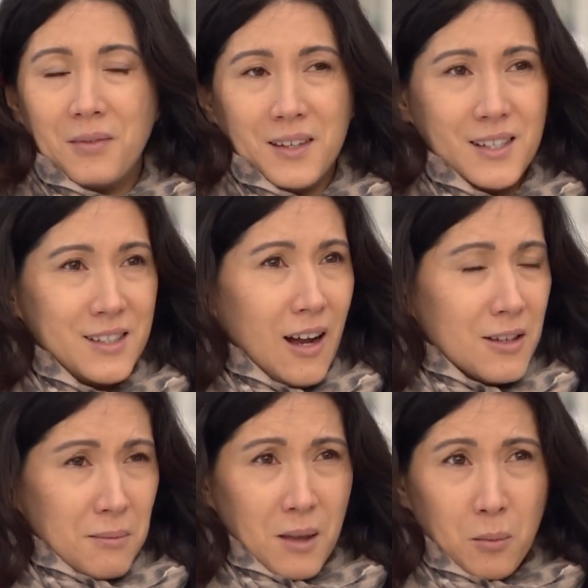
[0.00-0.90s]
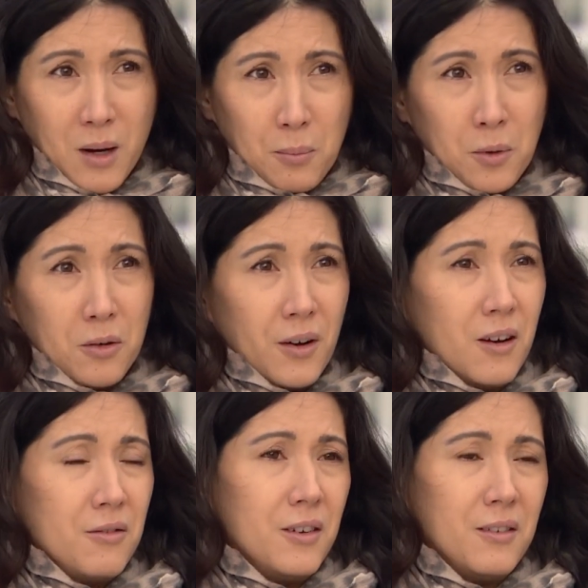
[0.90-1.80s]
this is not something we approve
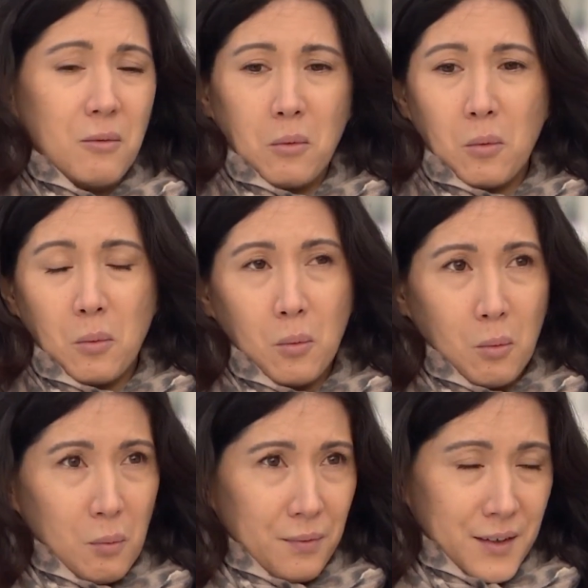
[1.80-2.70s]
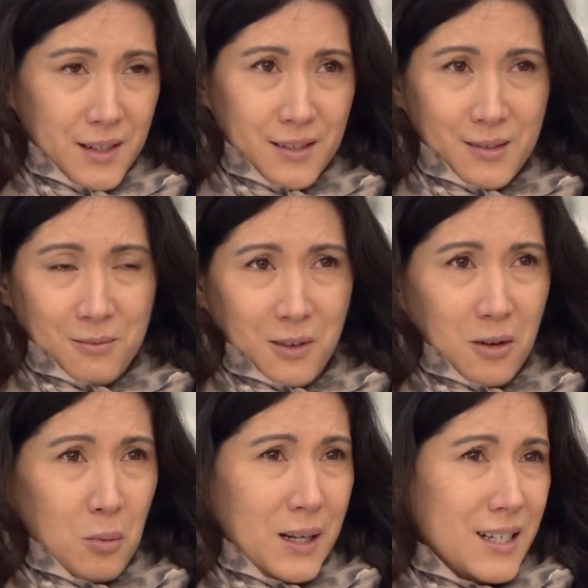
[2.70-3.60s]
of. This is, you
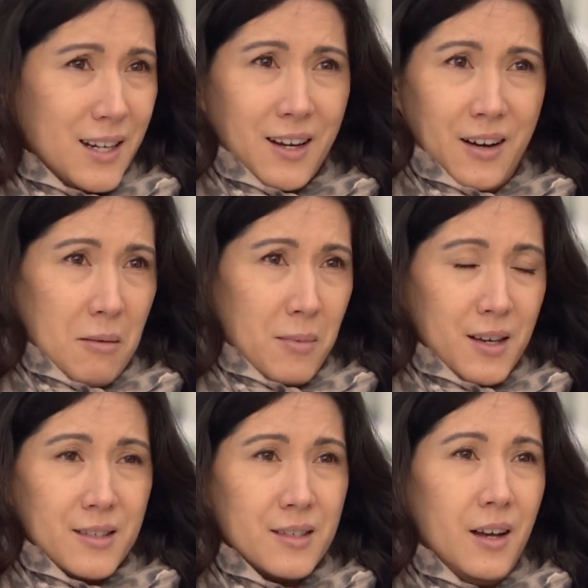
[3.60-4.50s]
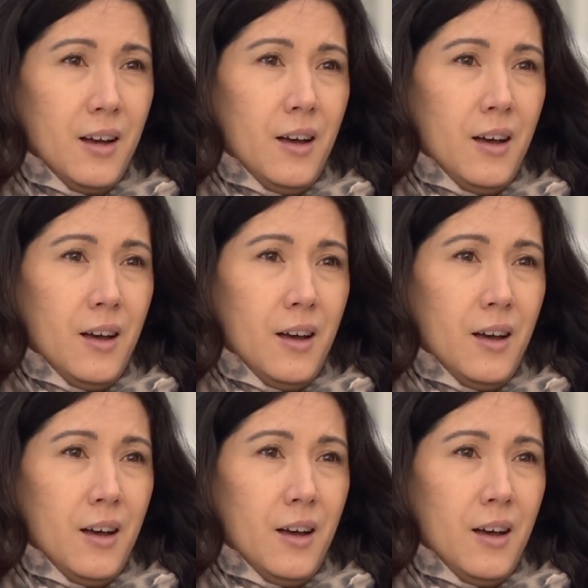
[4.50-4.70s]
know, we need to condemn this.